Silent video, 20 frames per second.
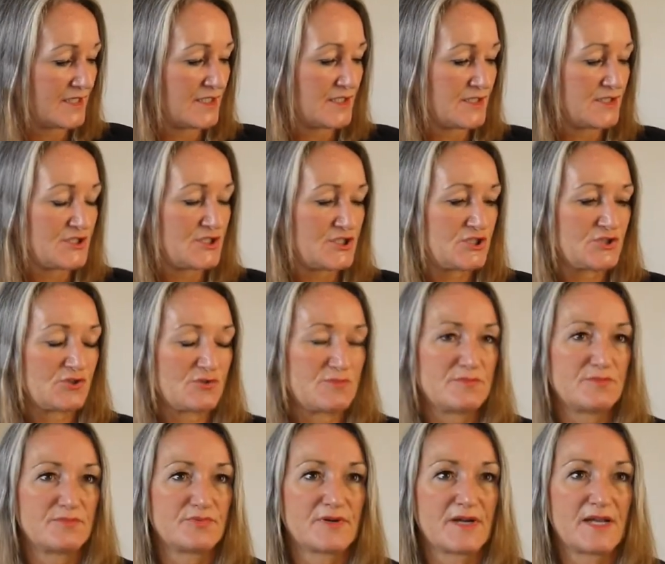
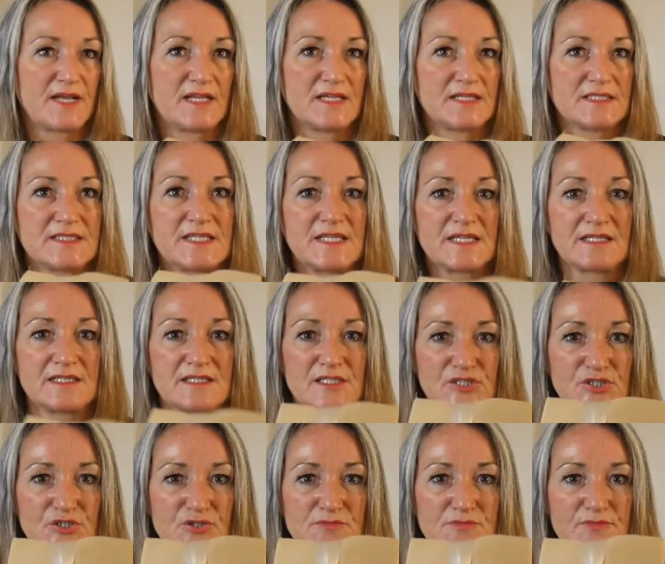Tilde
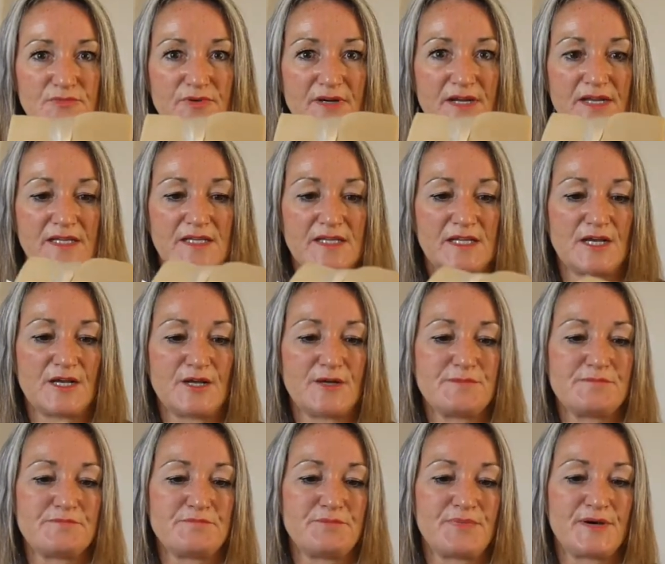Chambray
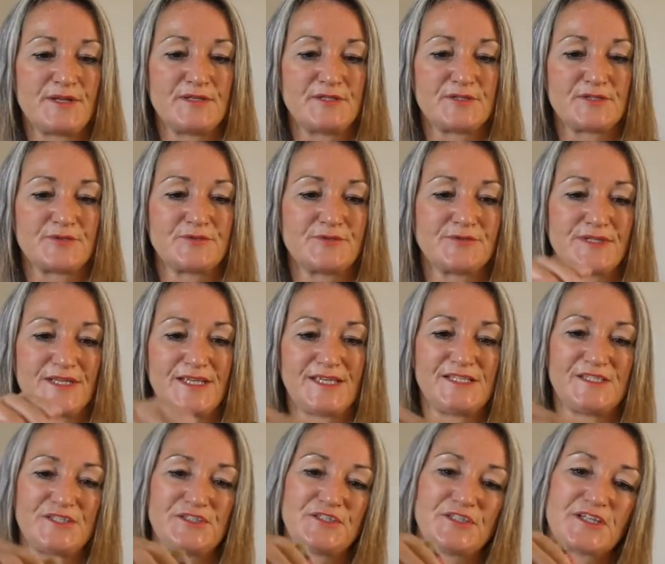bundle
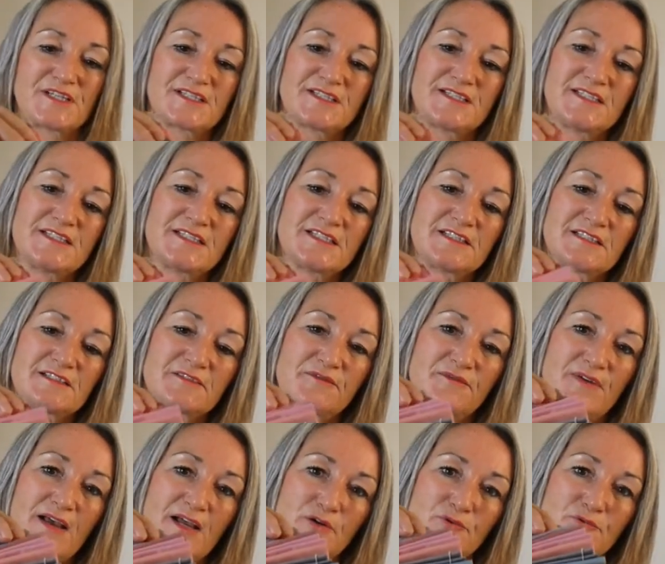is just, this is a
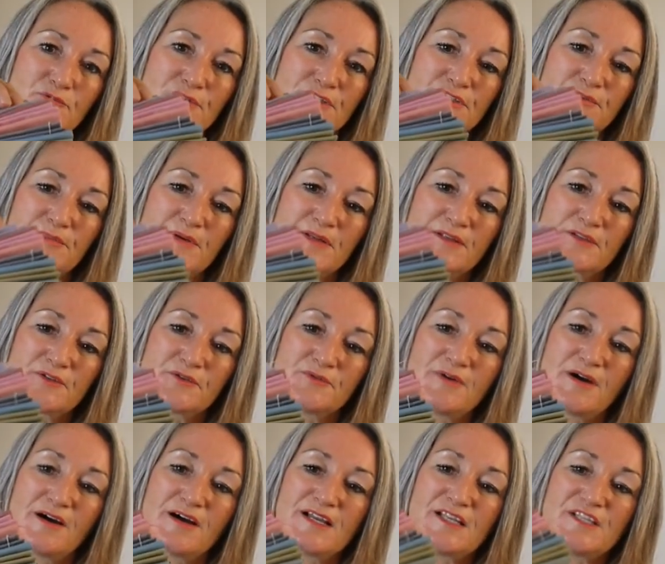fat quarter bundle.
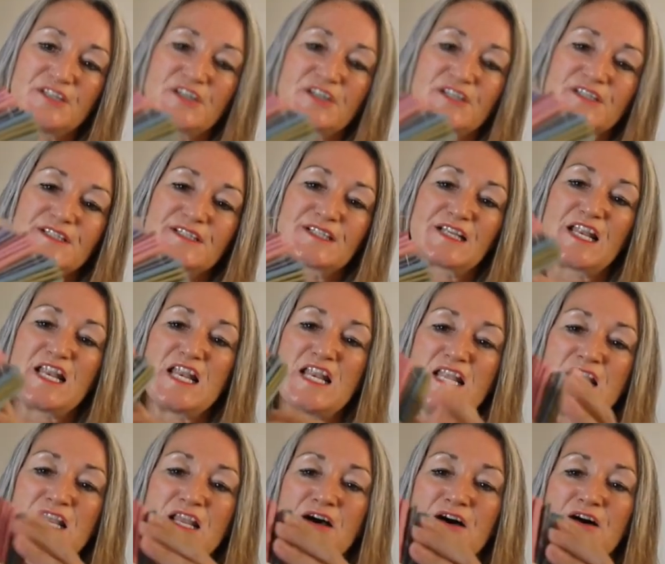I just
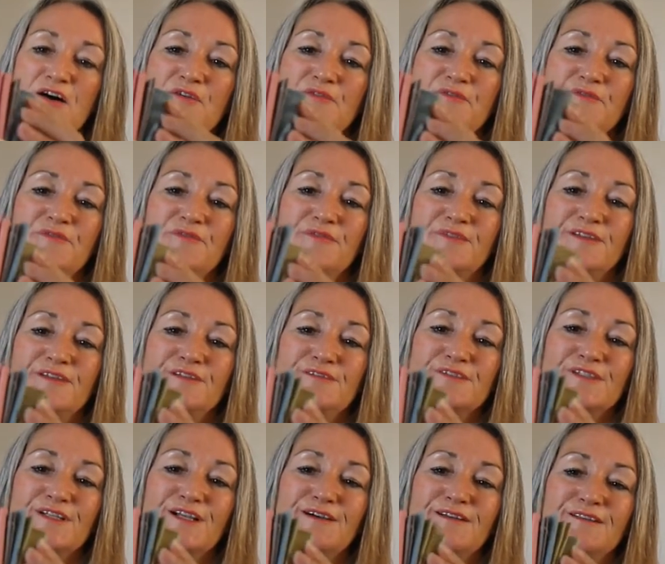love those
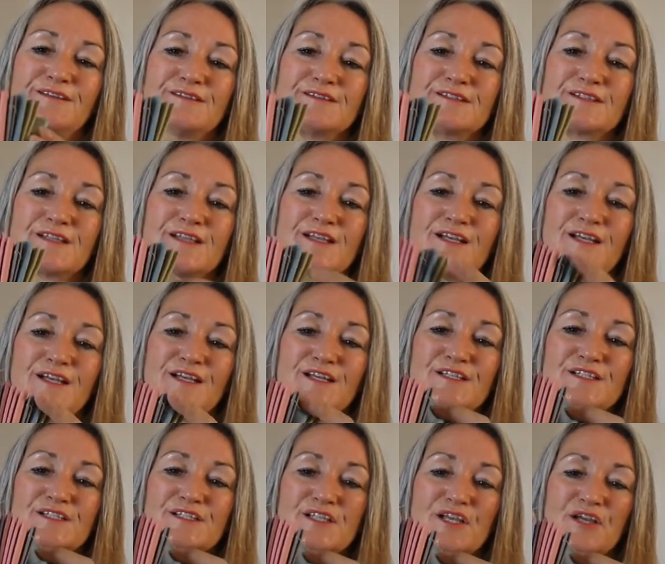colours.
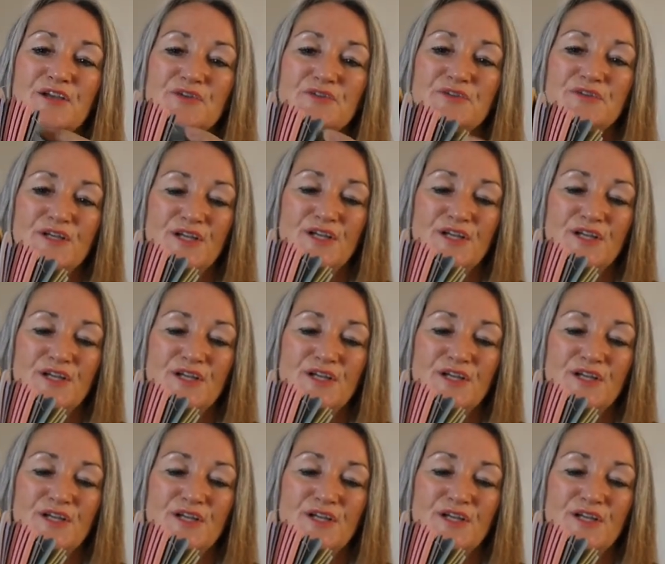So